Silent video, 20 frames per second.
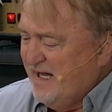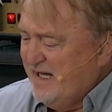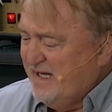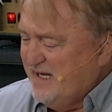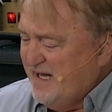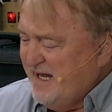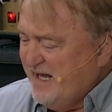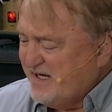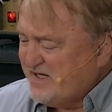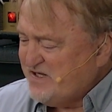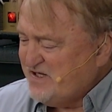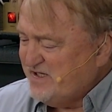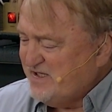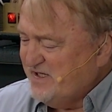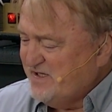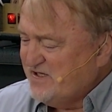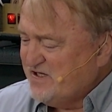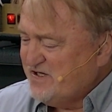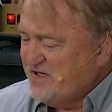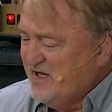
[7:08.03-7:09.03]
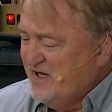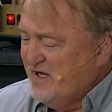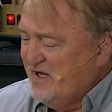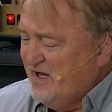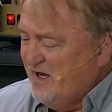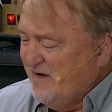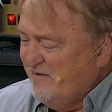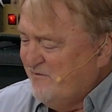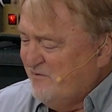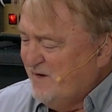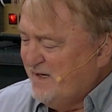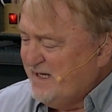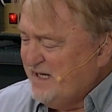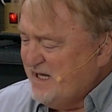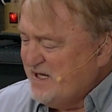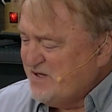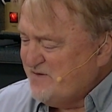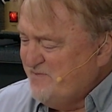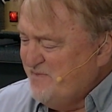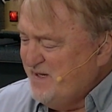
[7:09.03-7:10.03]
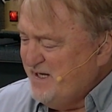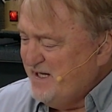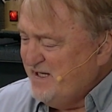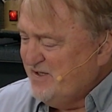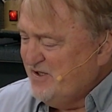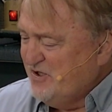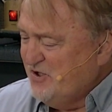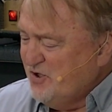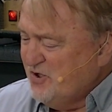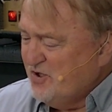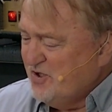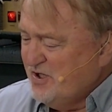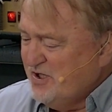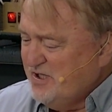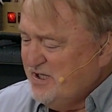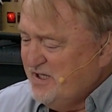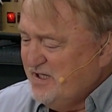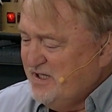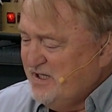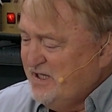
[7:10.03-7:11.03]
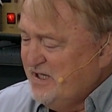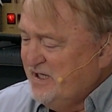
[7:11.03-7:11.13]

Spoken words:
an exodus of what has been good